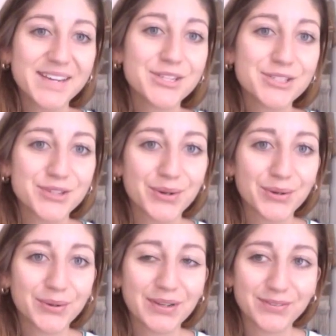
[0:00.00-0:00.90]

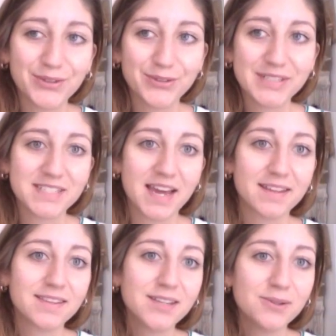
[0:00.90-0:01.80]
So if you decide
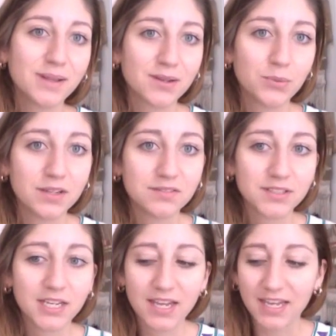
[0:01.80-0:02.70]
that you like
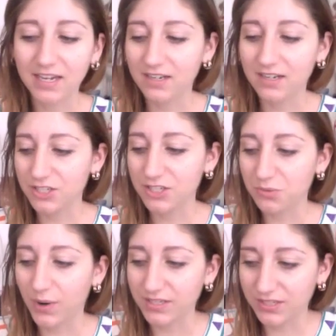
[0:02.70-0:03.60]
weaving and you
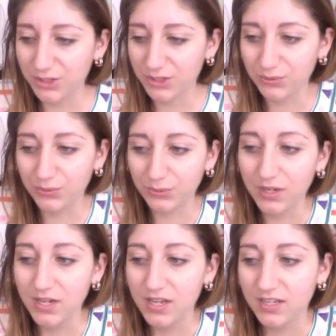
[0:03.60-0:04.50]
want to
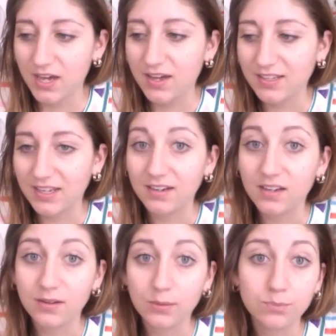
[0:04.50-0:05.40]
get
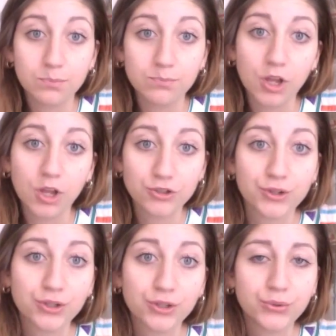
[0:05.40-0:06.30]
a
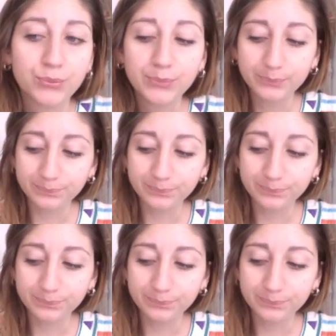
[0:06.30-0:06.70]
larger loom,